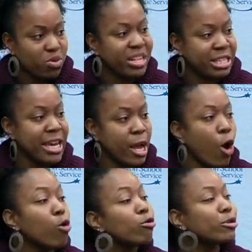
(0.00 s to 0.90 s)
really take
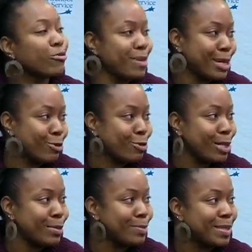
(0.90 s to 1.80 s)
hold of my
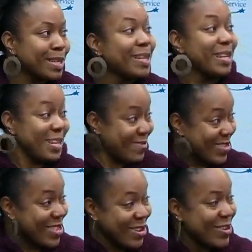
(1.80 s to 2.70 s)
dreams,
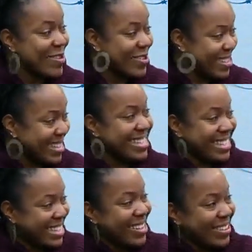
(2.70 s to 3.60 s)
even though,
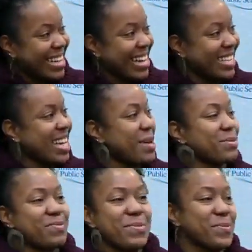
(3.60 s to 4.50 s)
you know, a lot of
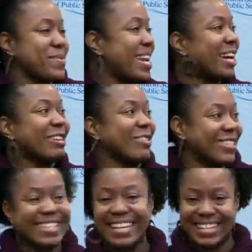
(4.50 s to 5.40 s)
times people may not
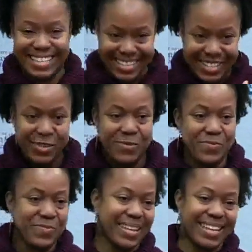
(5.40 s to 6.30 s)
understand it,
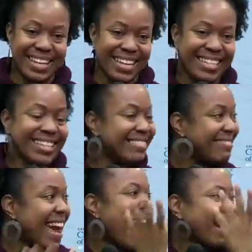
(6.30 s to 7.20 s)
being an
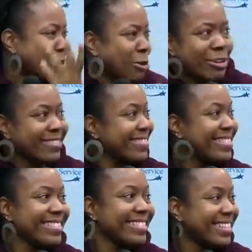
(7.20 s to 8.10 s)
actor.
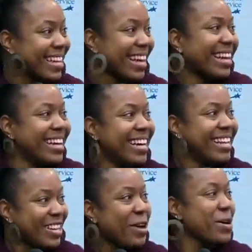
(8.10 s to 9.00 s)
You know, like,
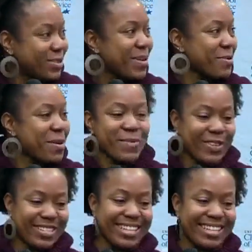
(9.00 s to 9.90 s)
you know, as my
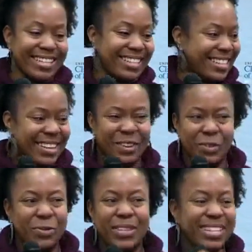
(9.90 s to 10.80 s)
grandmother said, you know,
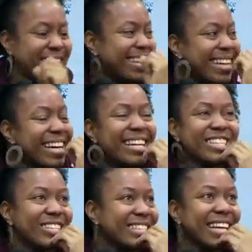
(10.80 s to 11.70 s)

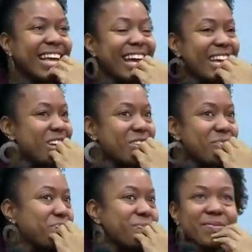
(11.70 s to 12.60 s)
she's like,
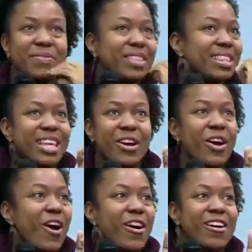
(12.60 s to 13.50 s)

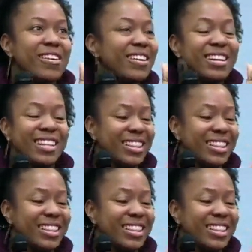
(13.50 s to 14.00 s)
there are